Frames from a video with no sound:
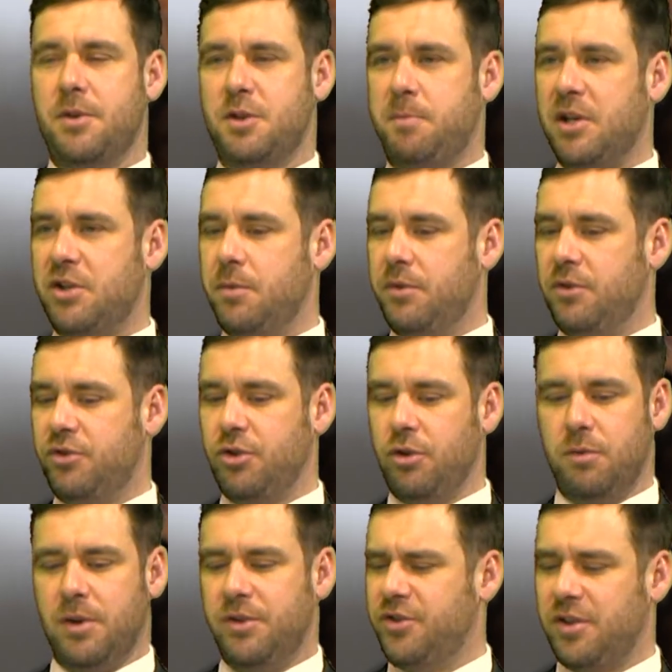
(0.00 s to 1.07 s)
Especially with the
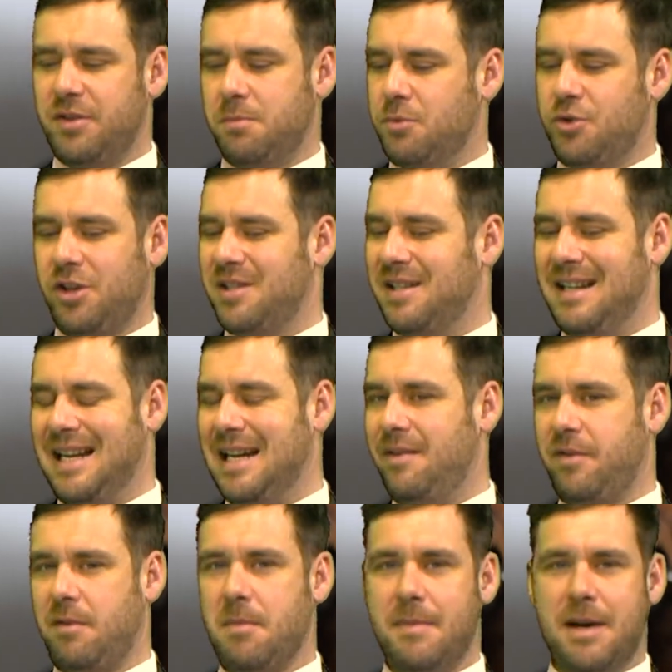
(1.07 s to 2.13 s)
short ones, just leave
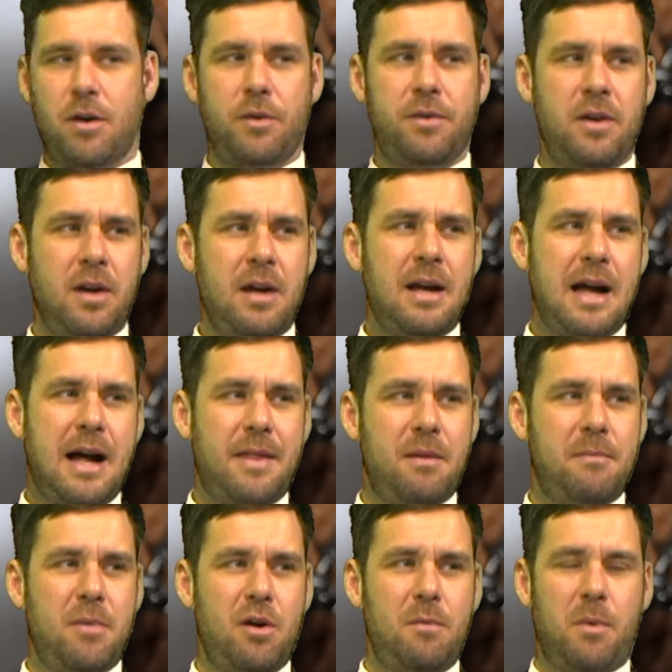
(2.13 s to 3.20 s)
them. I mean, at the
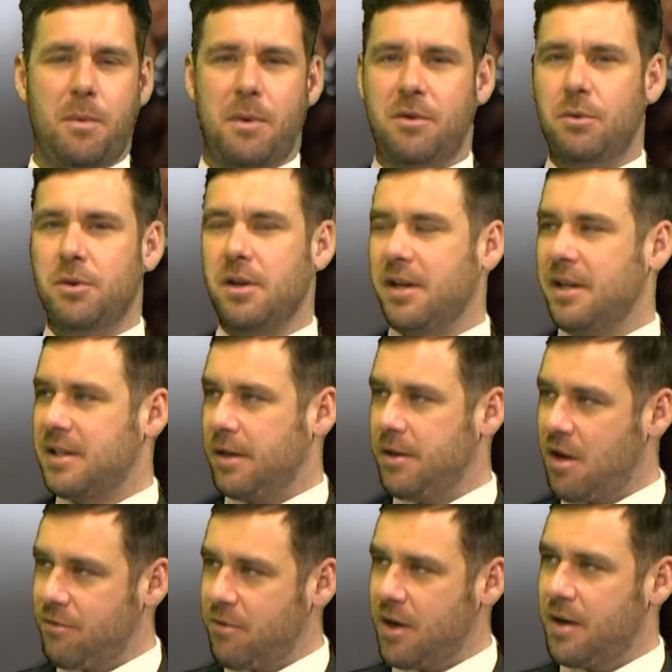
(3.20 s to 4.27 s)
moment, we're all, like you say,
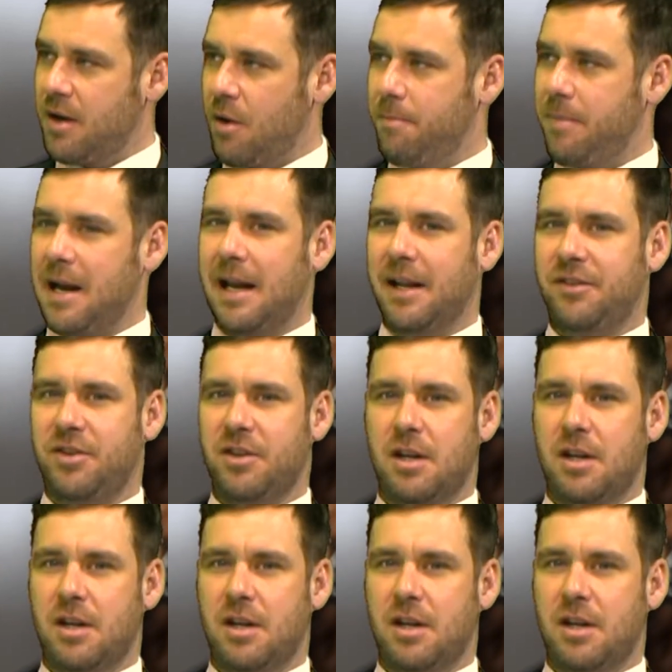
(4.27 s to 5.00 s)
no running, no bet.